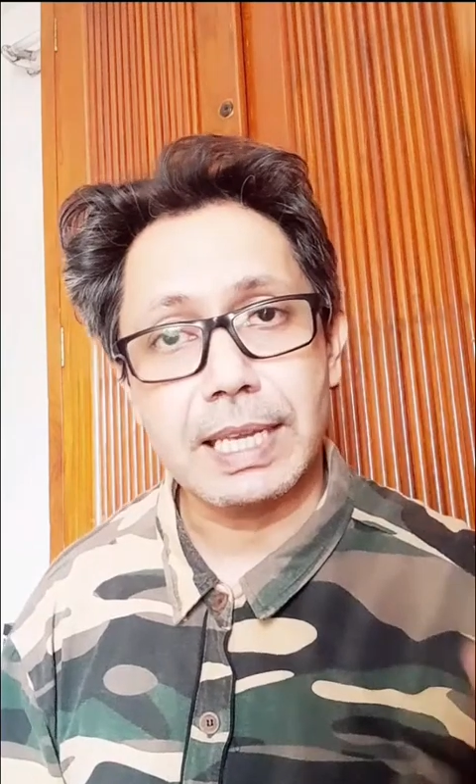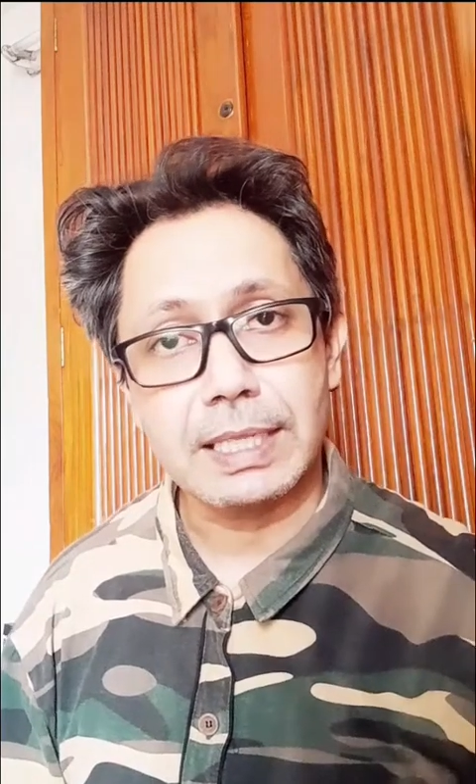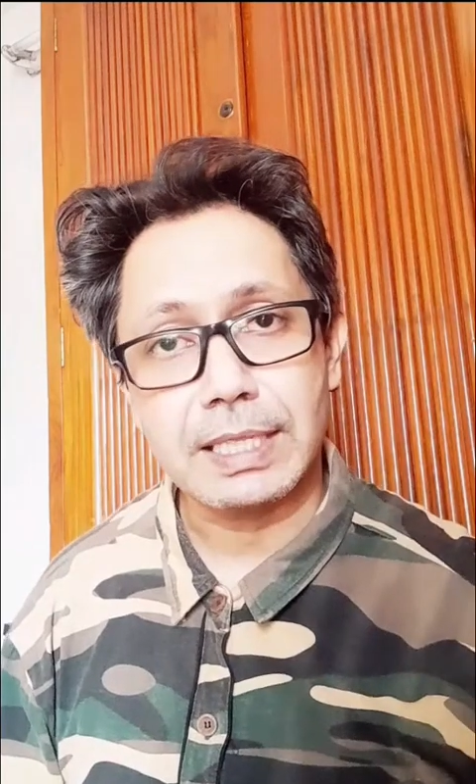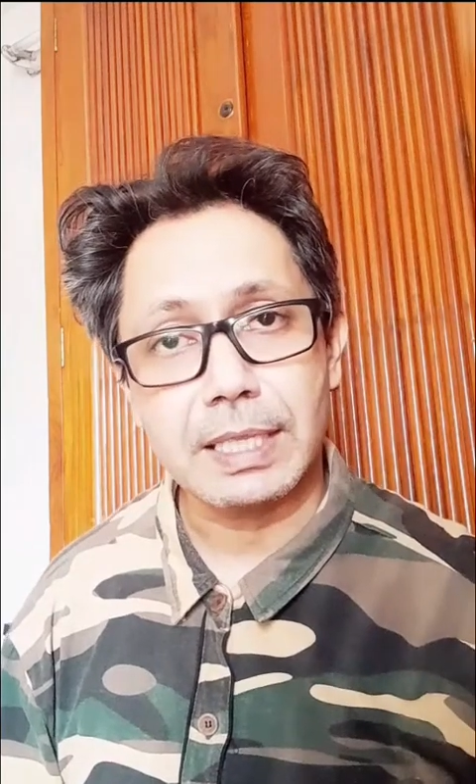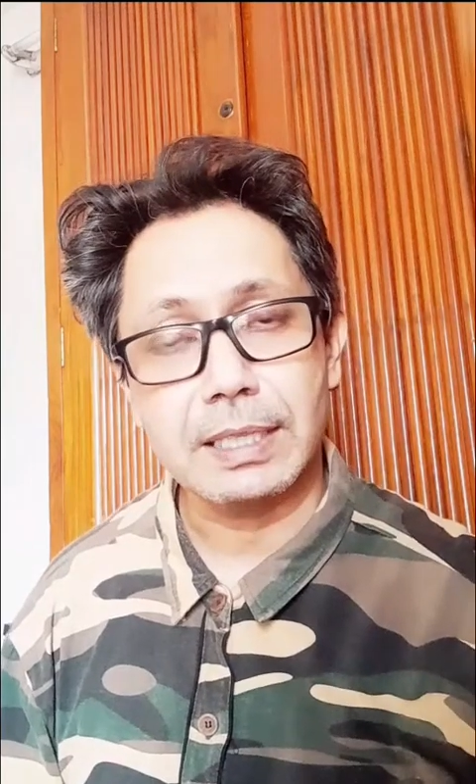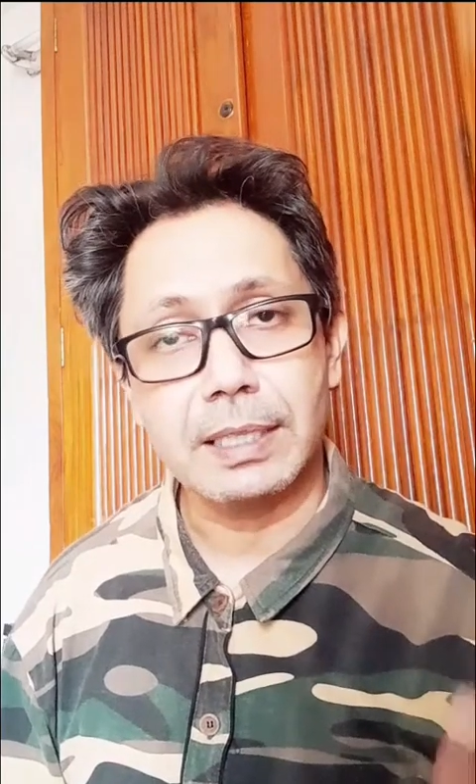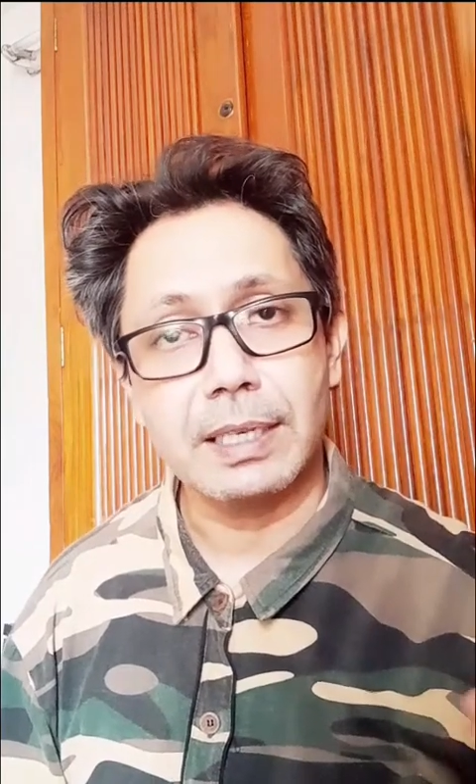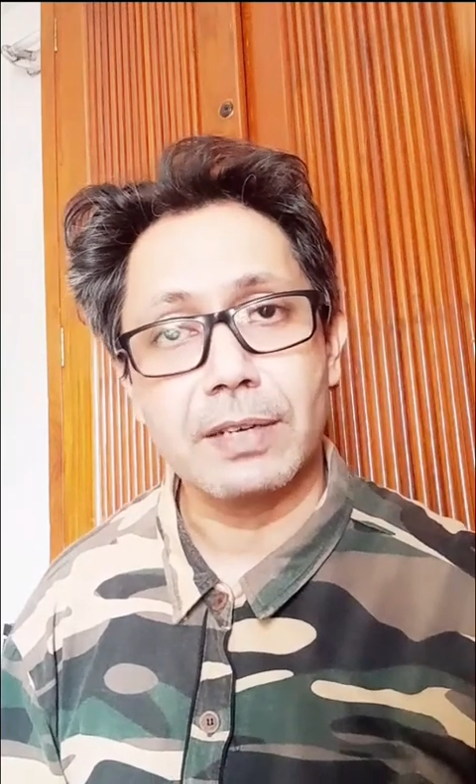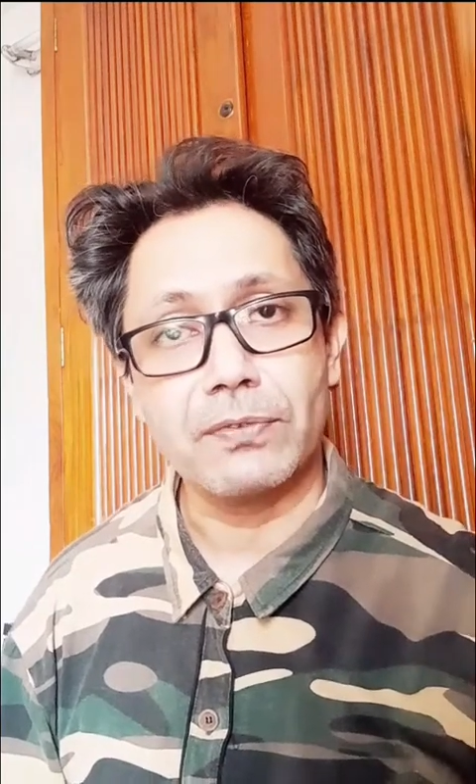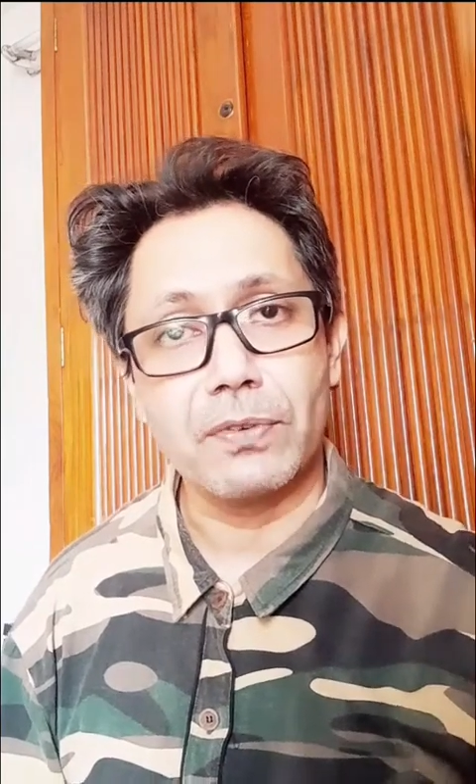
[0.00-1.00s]
it
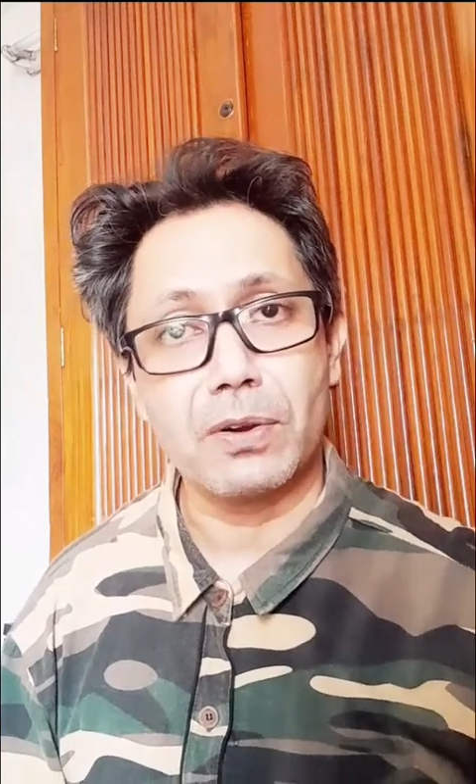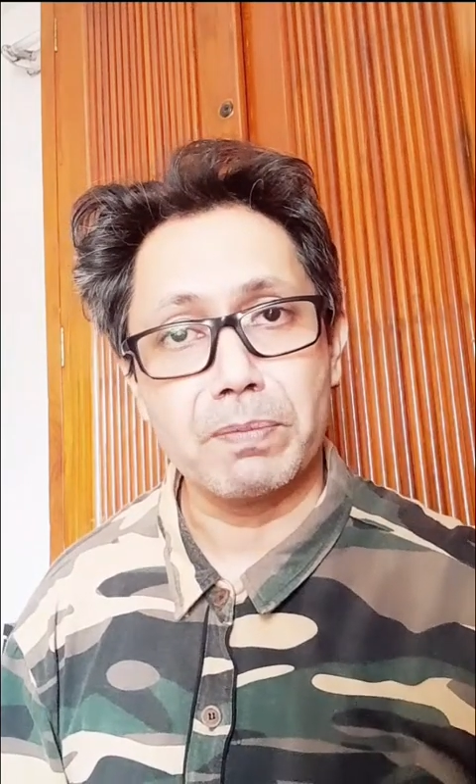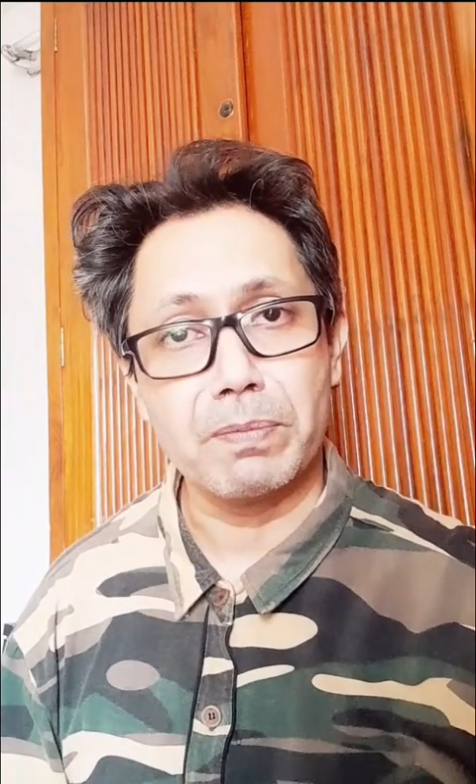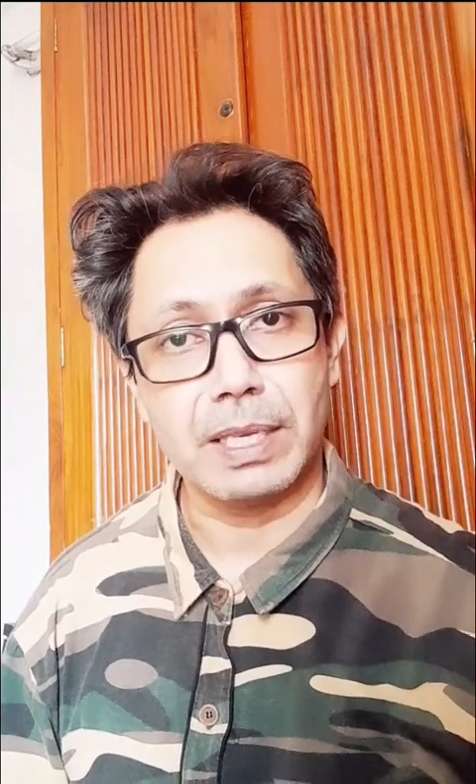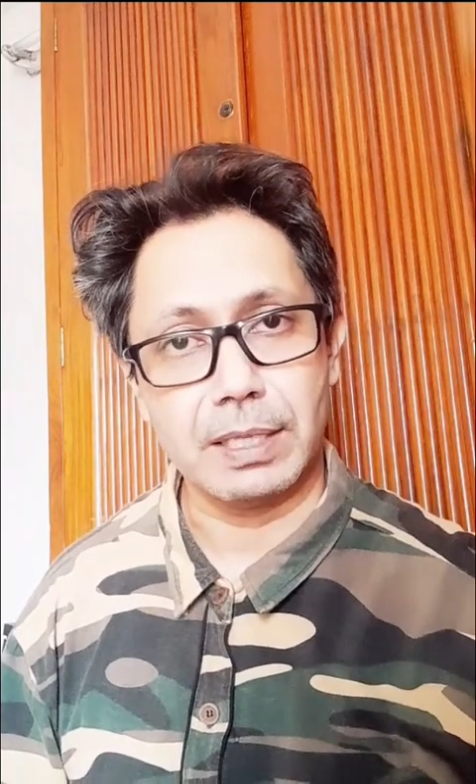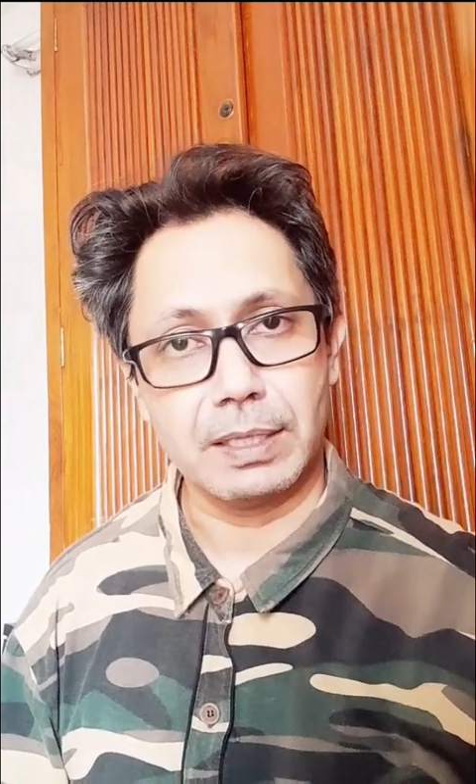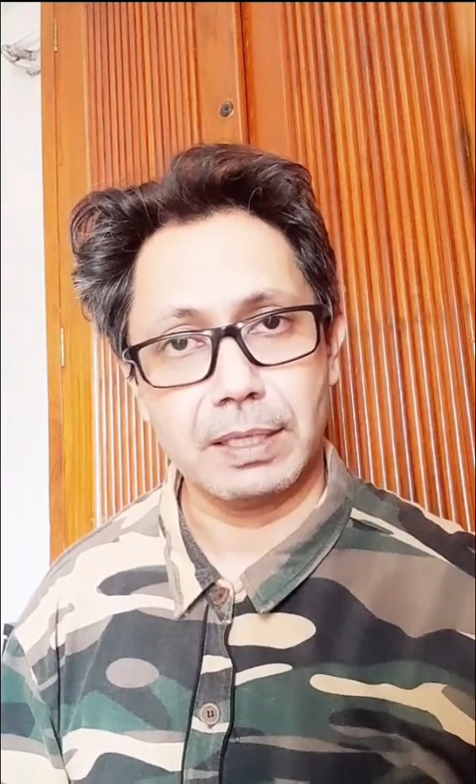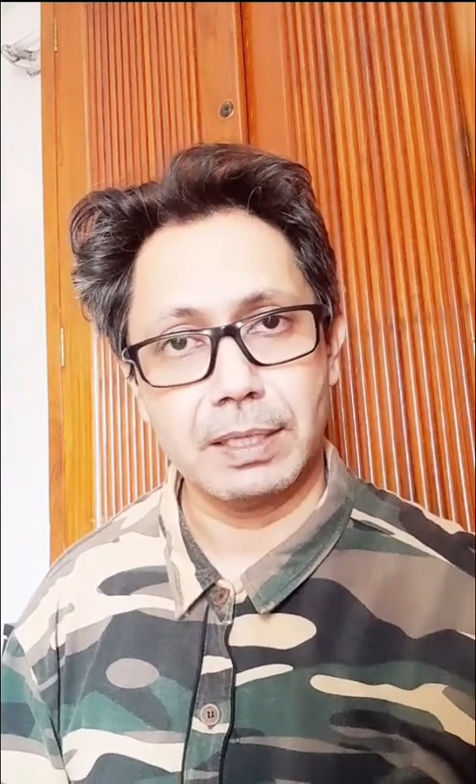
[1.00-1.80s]
there for me?